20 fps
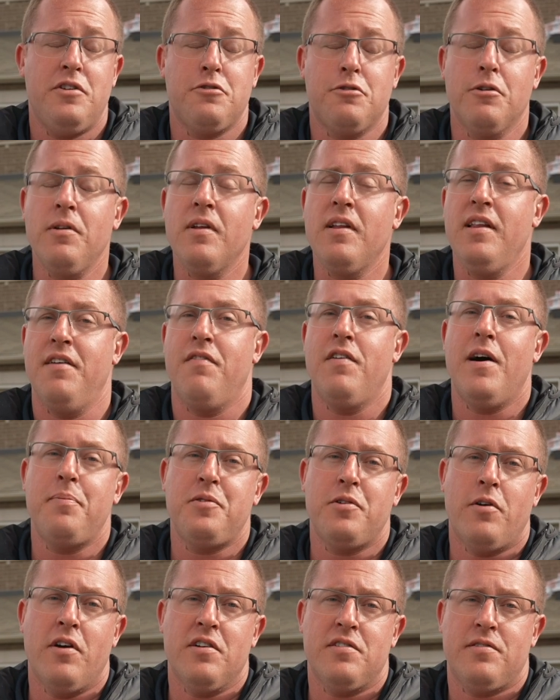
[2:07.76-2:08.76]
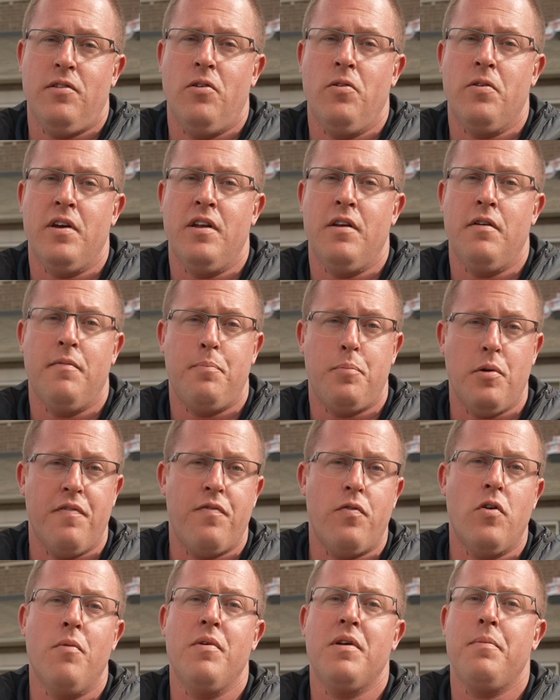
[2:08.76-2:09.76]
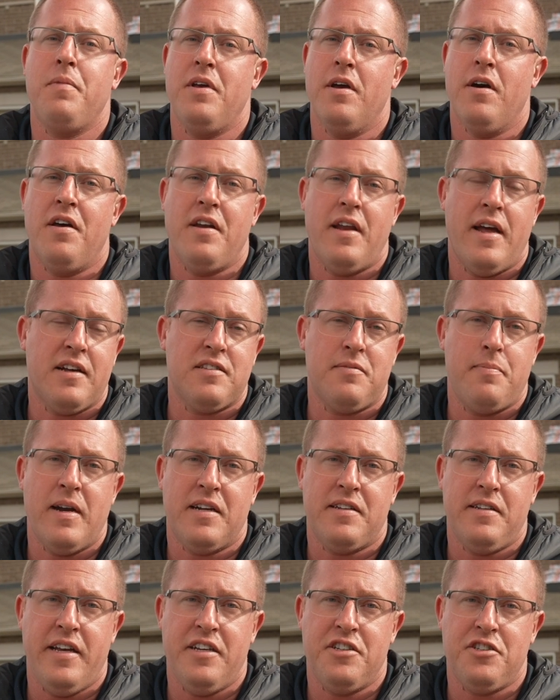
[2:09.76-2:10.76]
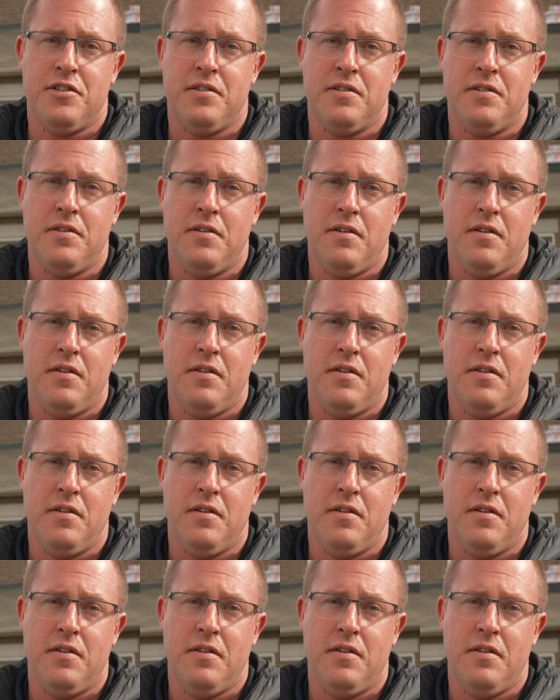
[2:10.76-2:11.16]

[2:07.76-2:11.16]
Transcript: truly live up to our slogan, performing beyond expectation.